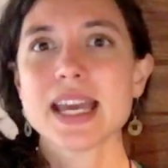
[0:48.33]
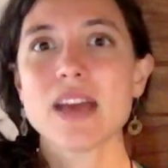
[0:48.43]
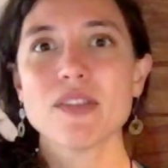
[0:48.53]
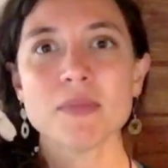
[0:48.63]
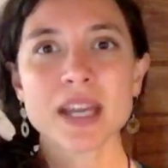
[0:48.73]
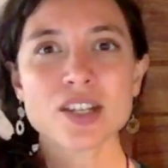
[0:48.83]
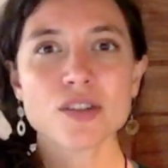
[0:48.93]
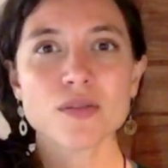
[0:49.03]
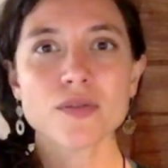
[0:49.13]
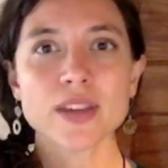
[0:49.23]
If it makes
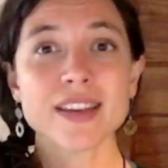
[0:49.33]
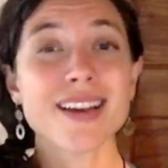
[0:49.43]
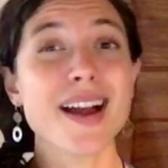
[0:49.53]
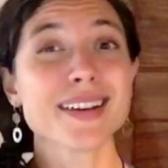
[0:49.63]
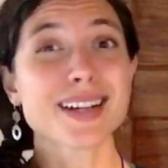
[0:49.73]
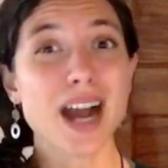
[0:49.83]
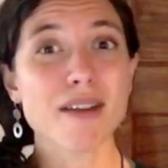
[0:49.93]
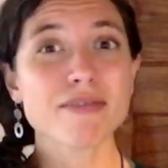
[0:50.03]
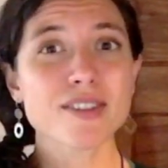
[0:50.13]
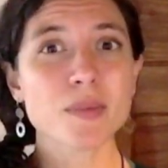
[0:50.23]
you feel
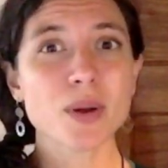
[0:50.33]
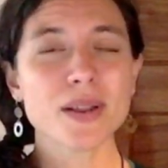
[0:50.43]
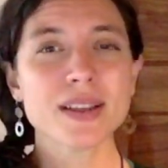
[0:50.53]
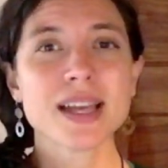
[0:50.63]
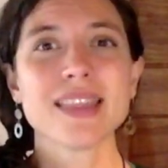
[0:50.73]
uncomfortable,